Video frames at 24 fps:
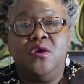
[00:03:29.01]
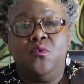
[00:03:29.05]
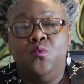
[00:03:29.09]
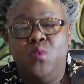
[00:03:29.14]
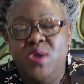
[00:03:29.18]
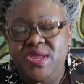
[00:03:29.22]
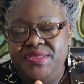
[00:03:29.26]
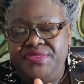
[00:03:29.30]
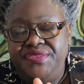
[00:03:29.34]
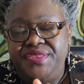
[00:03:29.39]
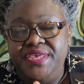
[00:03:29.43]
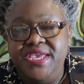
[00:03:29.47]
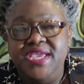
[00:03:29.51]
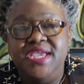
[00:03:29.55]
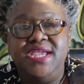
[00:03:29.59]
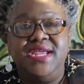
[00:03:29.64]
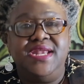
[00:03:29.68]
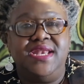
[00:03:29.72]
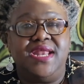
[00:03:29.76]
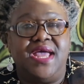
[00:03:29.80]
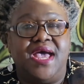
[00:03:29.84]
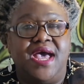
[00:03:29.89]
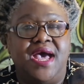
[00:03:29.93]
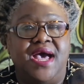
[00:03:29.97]

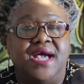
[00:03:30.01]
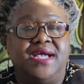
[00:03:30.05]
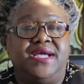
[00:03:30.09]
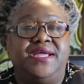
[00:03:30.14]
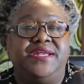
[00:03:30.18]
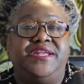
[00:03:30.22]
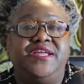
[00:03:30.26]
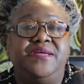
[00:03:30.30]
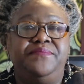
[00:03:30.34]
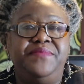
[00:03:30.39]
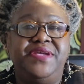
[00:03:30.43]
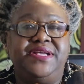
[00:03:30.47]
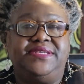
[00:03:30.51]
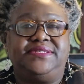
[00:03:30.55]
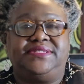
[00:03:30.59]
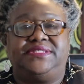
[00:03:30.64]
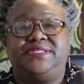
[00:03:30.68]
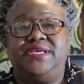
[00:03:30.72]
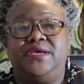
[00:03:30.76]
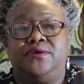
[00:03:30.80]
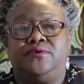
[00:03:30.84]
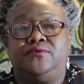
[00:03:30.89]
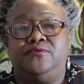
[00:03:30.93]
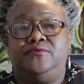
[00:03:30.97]
within academic
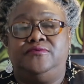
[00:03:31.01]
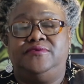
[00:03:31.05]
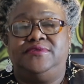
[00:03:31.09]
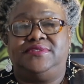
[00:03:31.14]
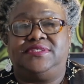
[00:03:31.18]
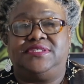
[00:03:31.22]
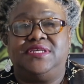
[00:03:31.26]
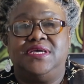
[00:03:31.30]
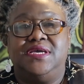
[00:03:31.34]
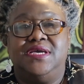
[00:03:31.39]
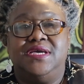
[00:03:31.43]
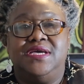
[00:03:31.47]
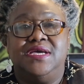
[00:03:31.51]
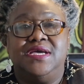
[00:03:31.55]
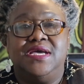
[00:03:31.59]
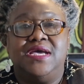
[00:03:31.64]
circles